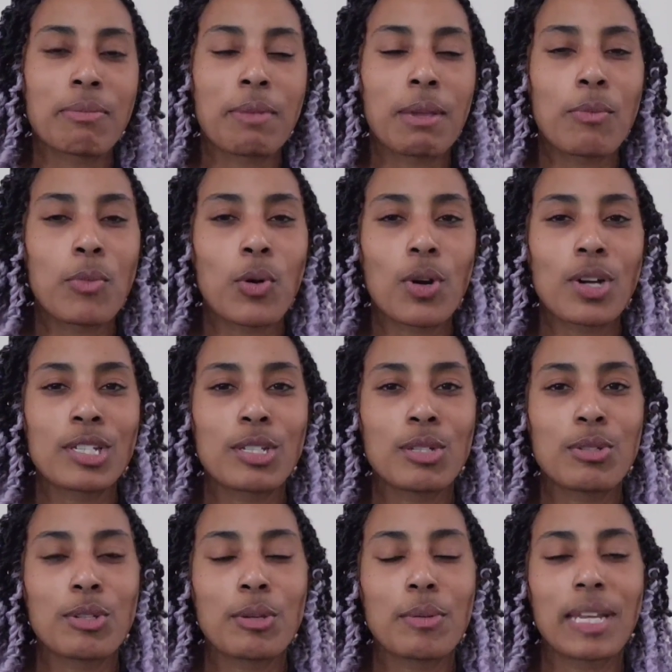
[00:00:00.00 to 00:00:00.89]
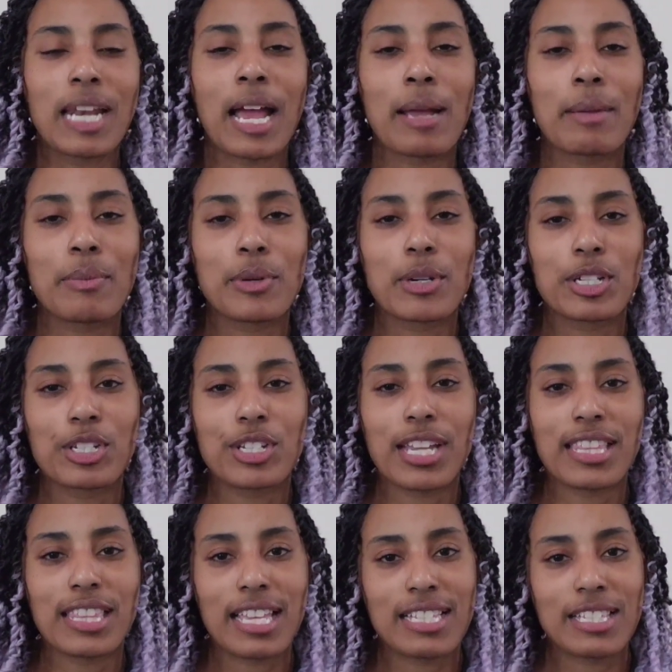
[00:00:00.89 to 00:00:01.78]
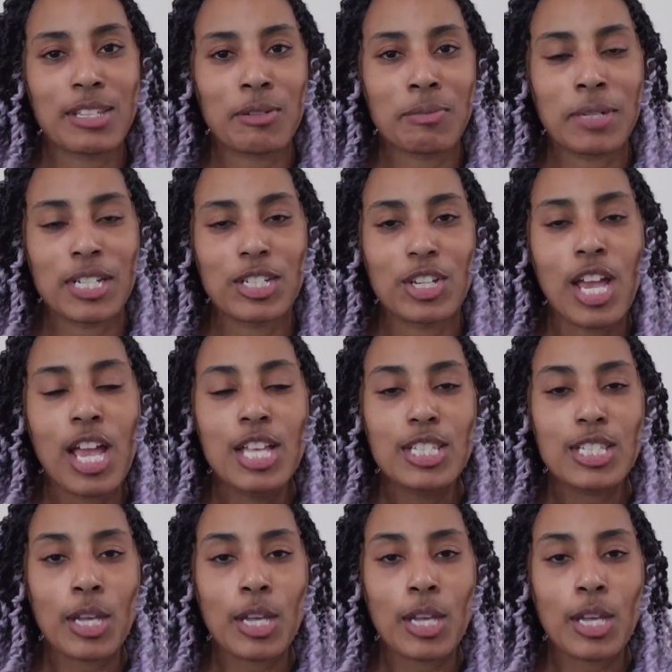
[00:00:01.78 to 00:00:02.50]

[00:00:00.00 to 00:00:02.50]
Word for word: with me more on YouTube and I appreciate that so much.